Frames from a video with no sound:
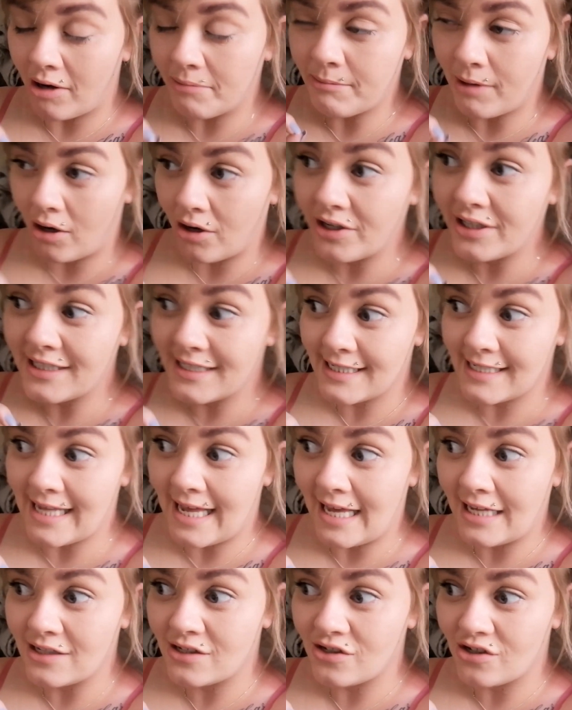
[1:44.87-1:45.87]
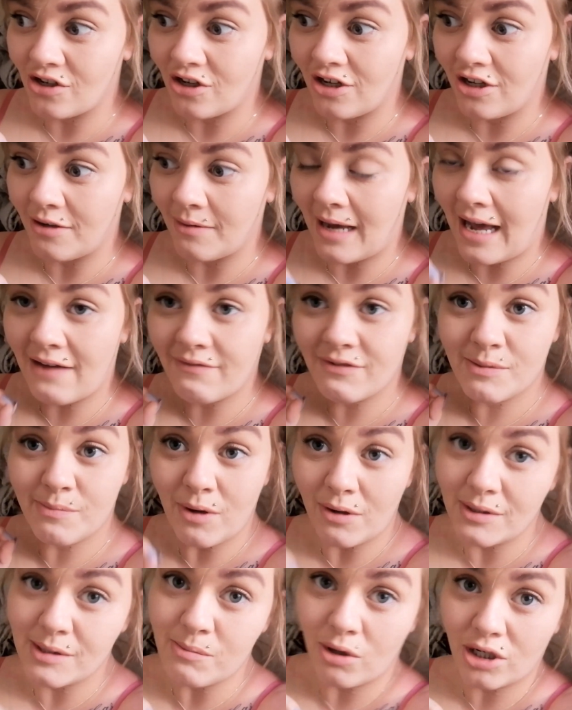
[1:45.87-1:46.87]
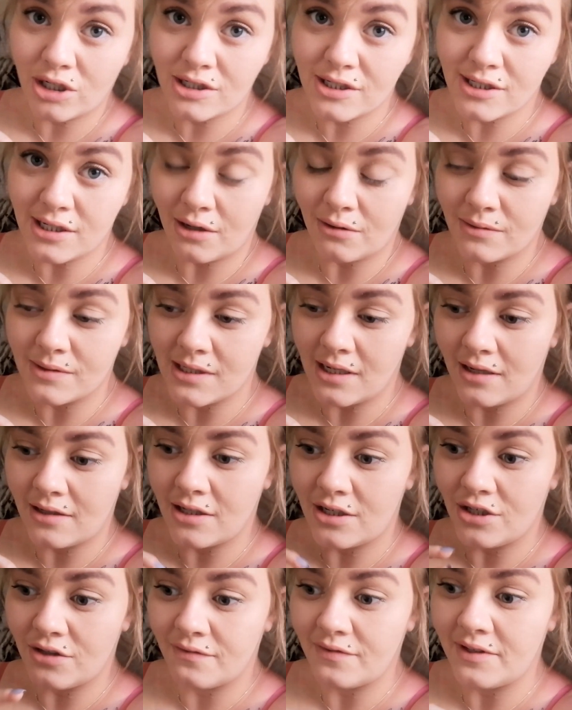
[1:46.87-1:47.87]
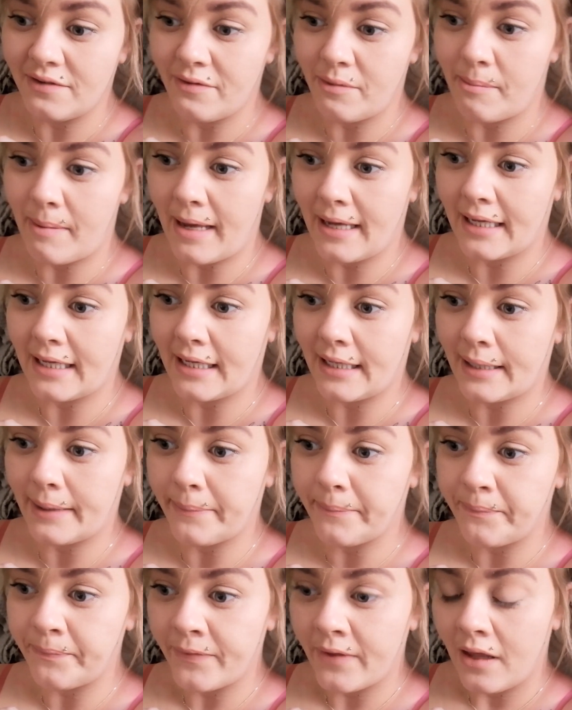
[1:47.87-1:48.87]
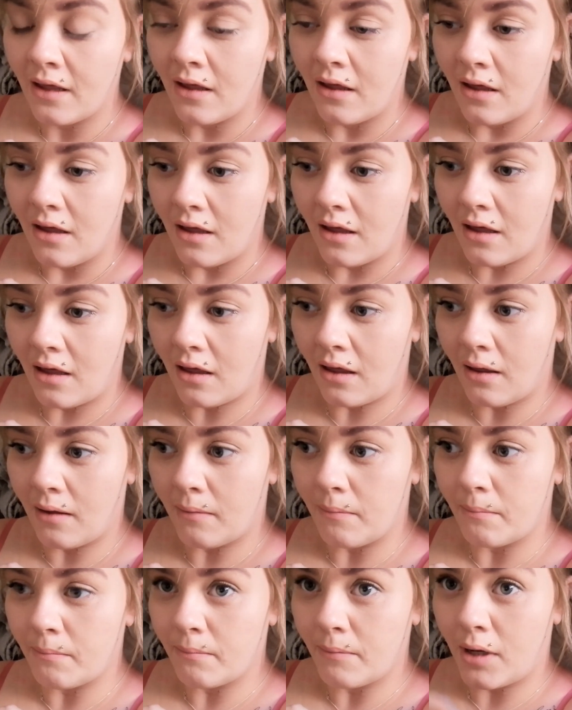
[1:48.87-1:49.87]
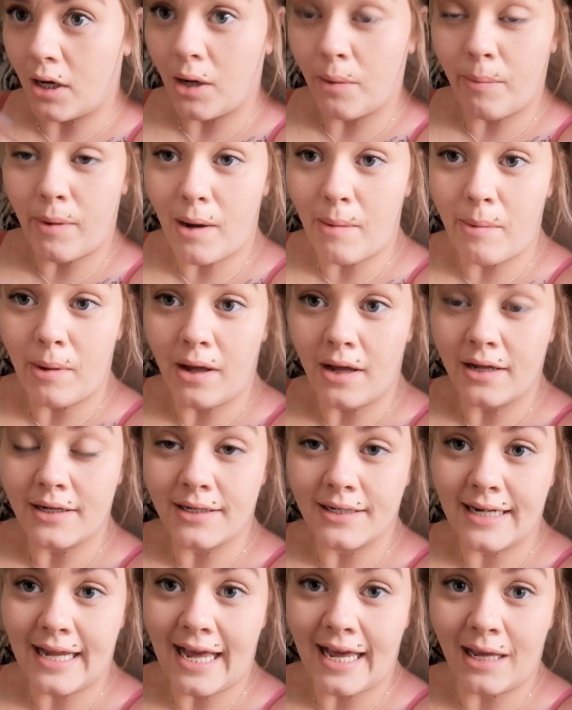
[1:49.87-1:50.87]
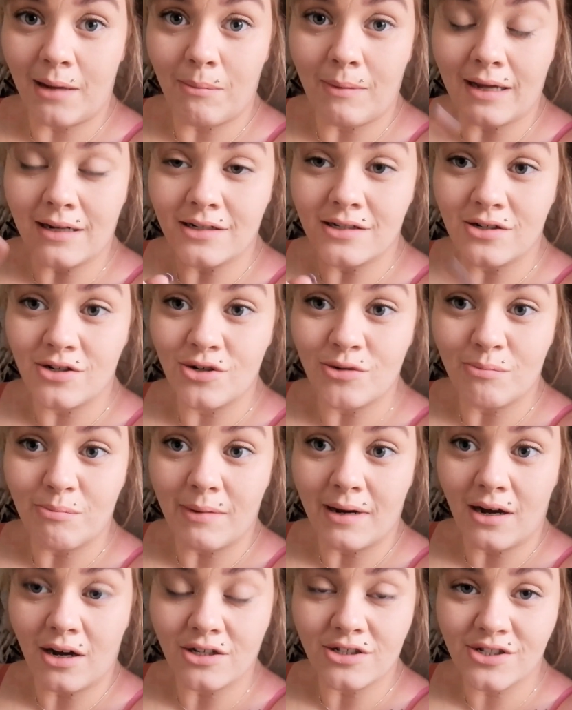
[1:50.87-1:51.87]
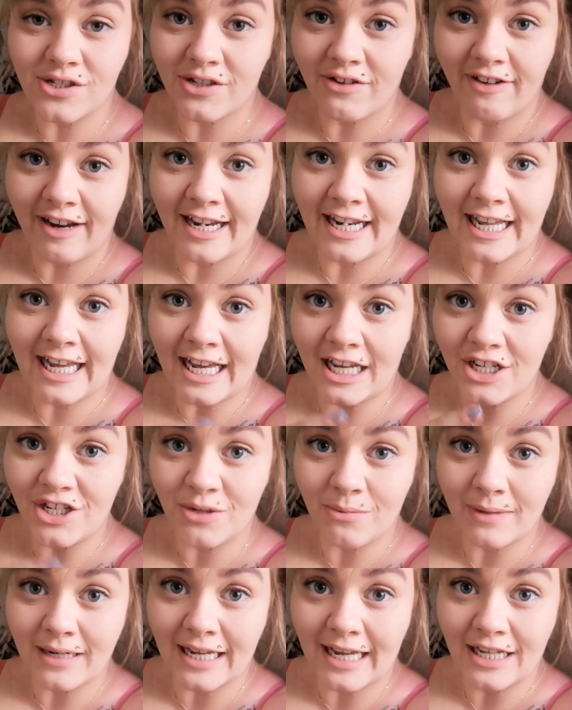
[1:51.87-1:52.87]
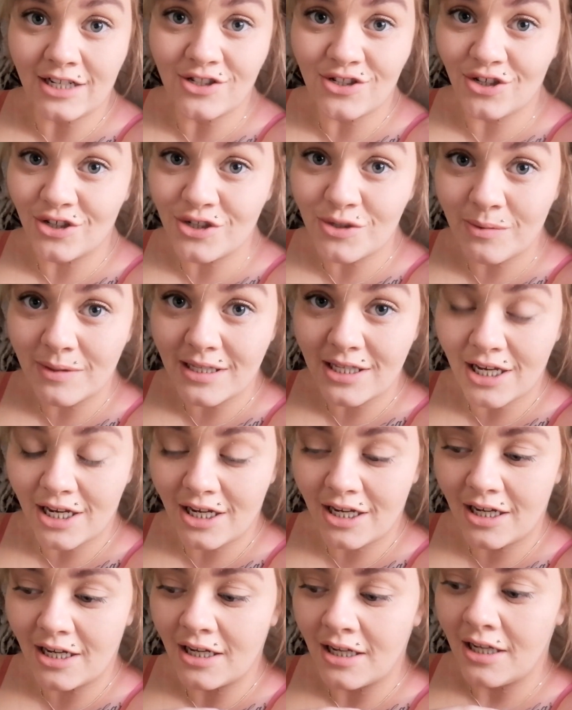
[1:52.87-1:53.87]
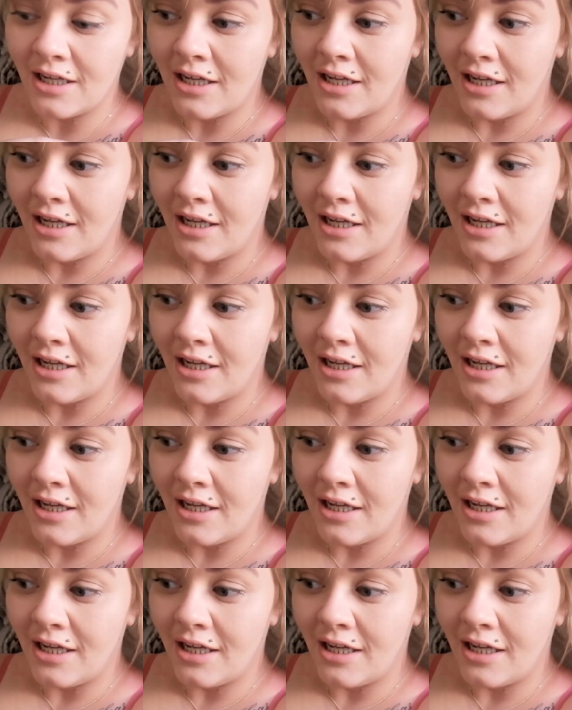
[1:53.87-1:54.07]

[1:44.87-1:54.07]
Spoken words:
mindset. So I have spoke to my consultant, the lovely Rebecca. I'll pop her name and number on screen in case you want to get in touch with her.